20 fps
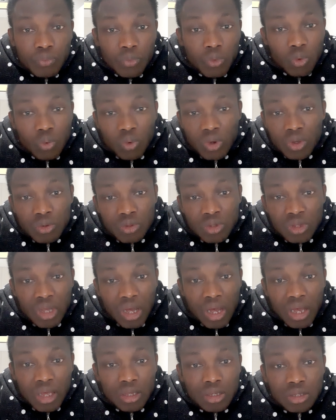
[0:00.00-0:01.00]
when you
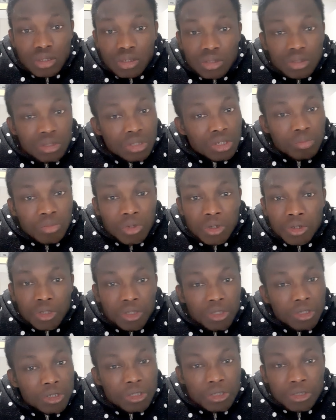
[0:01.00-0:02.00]
die, the
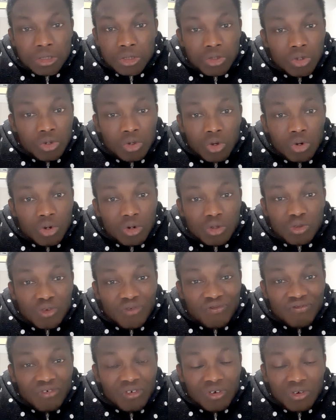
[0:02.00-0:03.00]
money is not going to
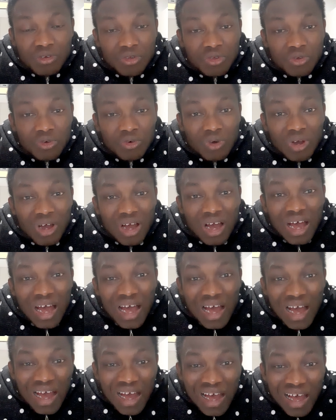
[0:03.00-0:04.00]
follow you.
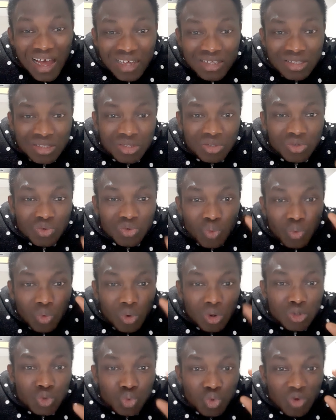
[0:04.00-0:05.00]
And
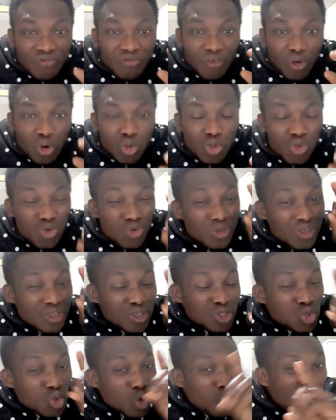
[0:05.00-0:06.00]
what will follow you
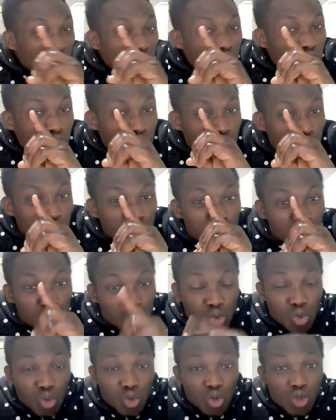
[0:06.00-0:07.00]
is only your
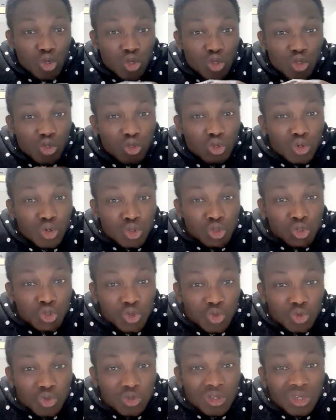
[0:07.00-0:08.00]
soul. Your
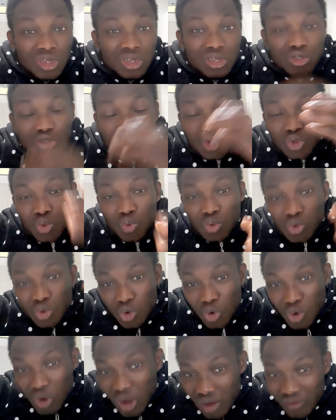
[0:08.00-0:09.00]
soul. Then you will
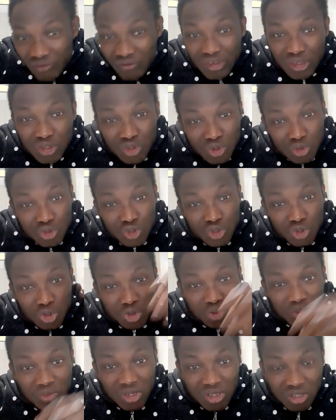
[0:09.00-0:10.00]
go and face your
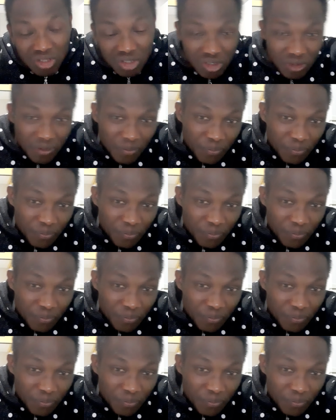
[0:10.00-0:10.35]
judgment.